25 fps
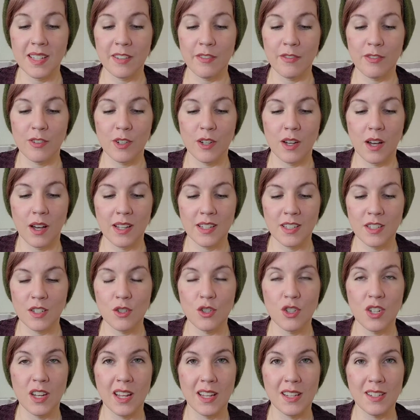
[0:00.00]
forgot to
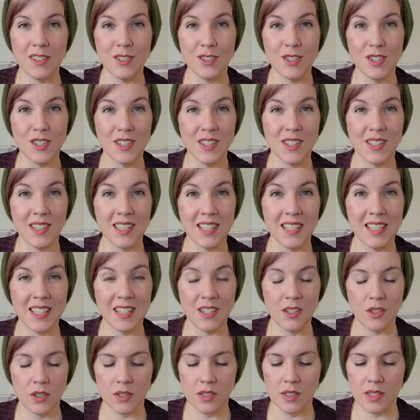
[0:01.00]
change the
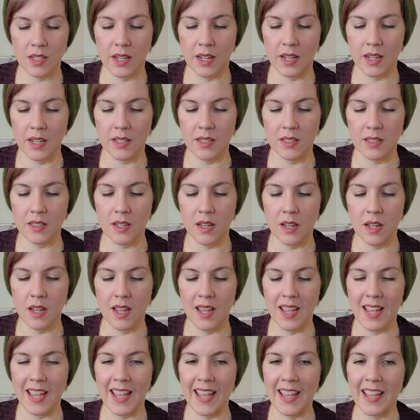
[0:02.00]
needle size,
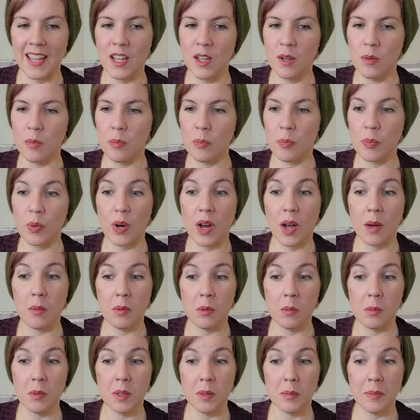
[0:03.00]
and
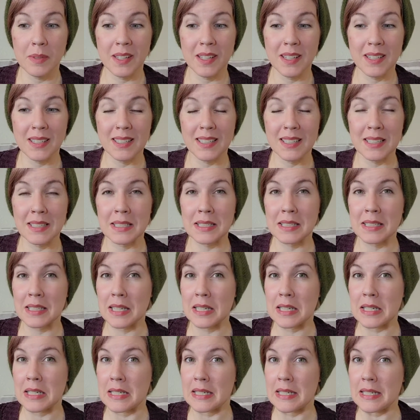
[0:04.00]
probably because this is
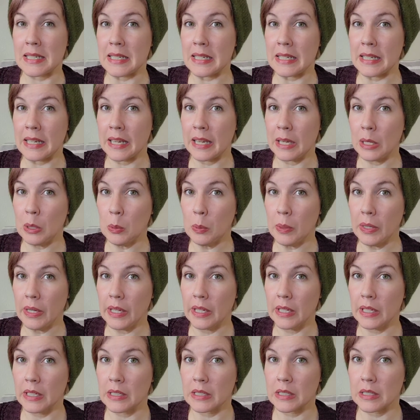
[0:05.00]
a DK
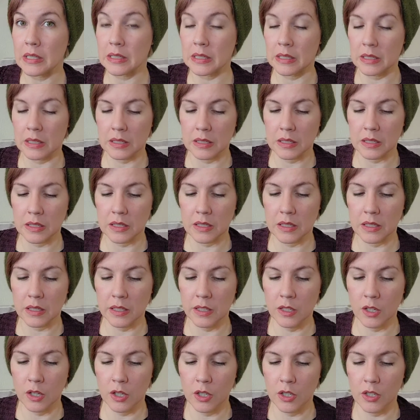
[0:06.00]
weight
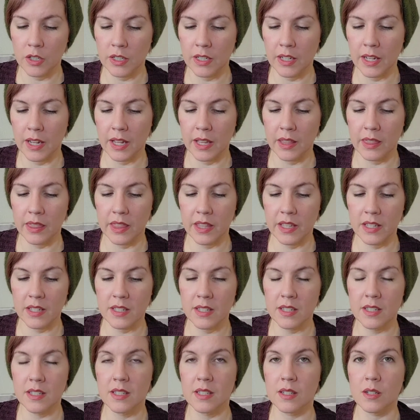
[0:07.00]
yarn and
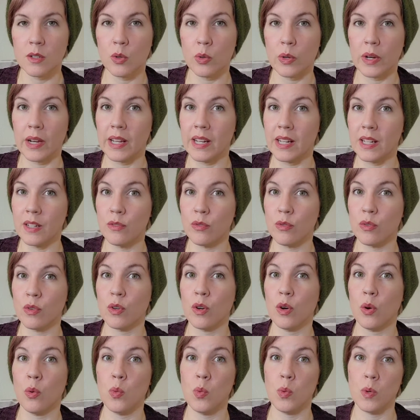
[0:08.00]
this is graded for
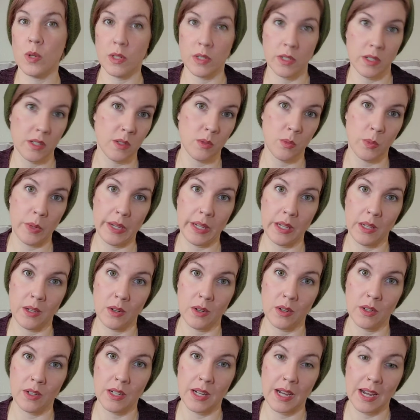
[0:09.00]
a worsted weight
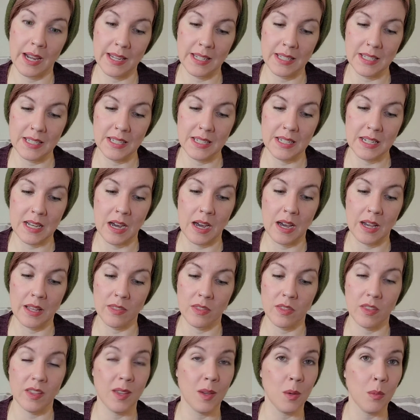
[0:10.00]
yarn, I did not
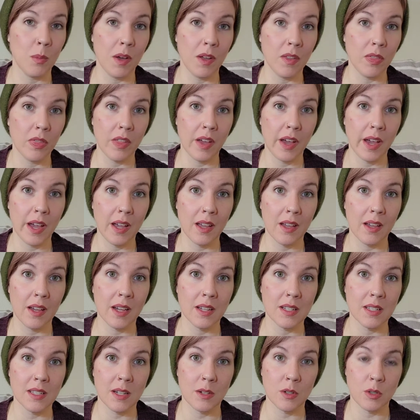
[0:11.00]
think about that
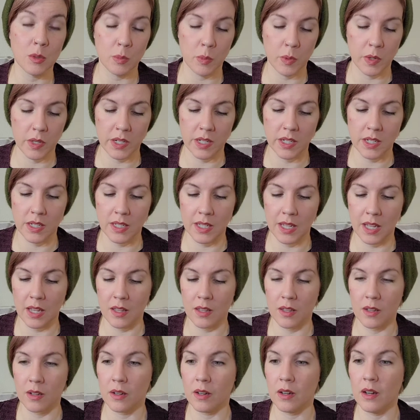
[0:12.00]
as I was putting it
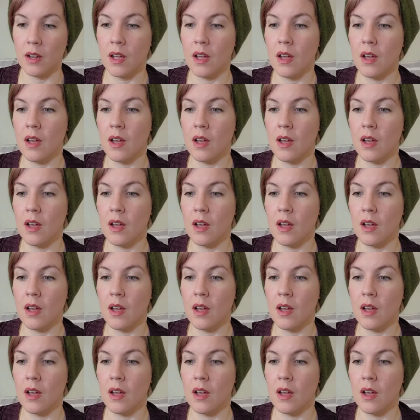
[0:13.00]
together.